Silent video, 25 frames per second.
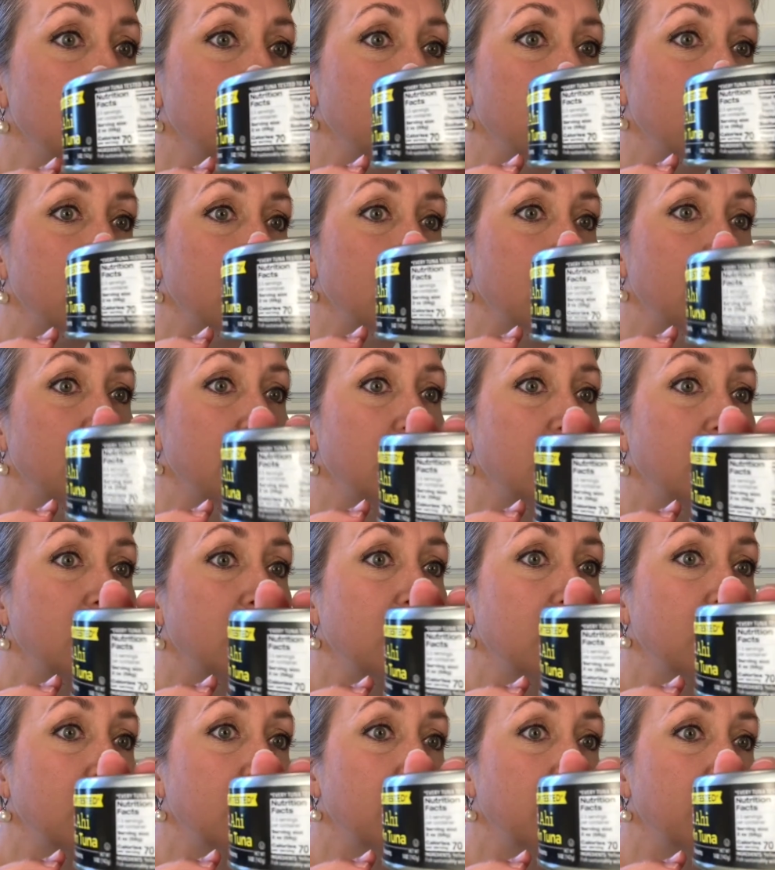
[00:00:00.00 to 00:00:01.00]
you can
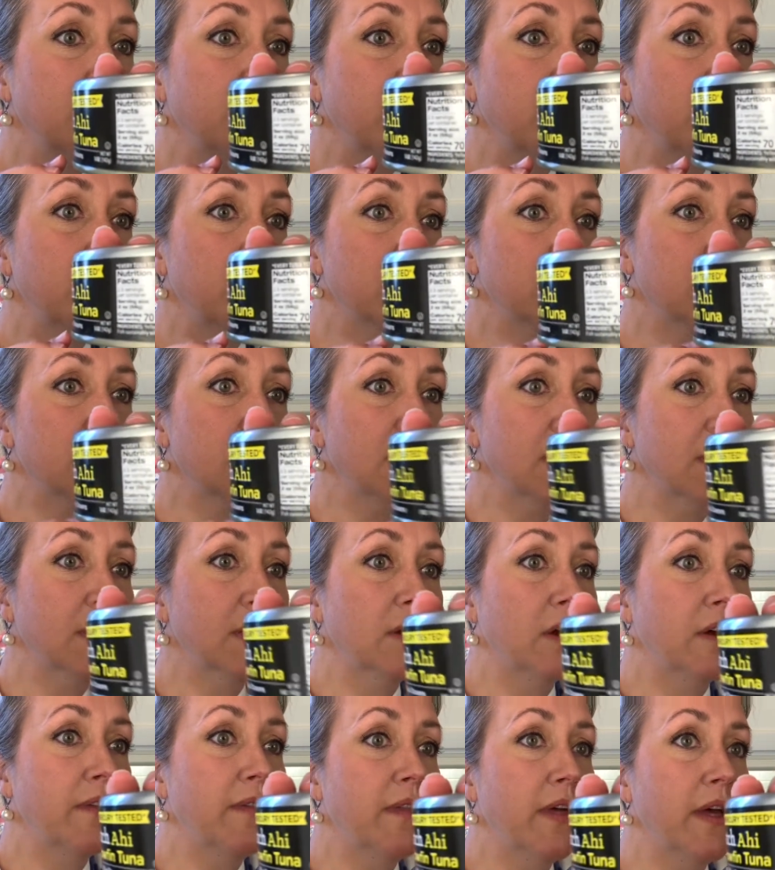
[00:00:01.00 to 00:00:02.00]
focus in
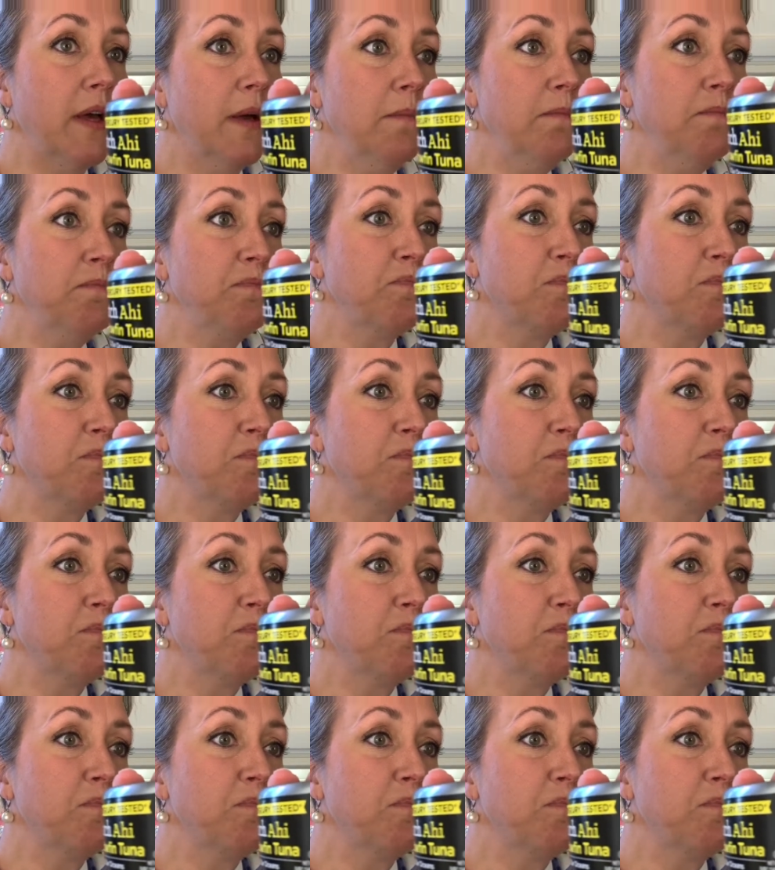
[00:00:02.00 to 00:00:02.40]
on them.